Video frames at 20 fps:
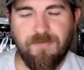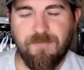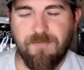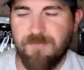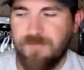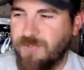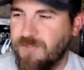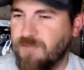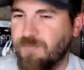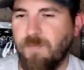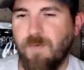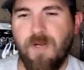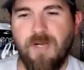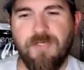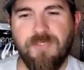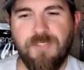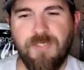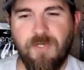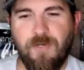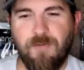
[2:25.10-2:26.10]
just
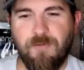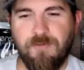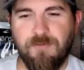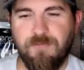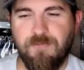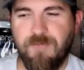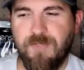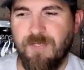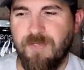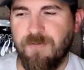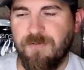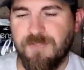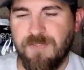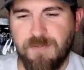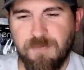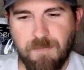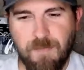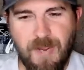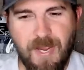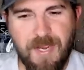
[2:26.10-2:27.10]
watch Cole's video,
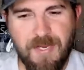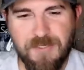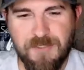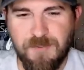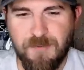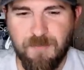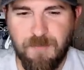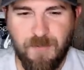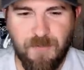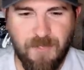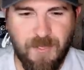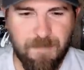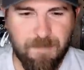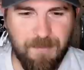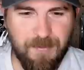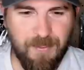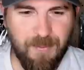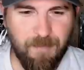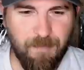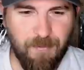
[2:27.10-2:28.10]
smashing them on that
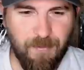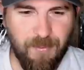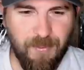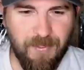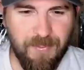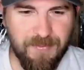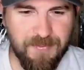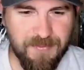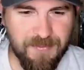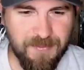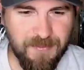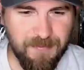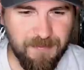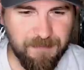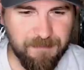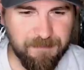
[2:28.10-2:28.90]
pickle breath. So,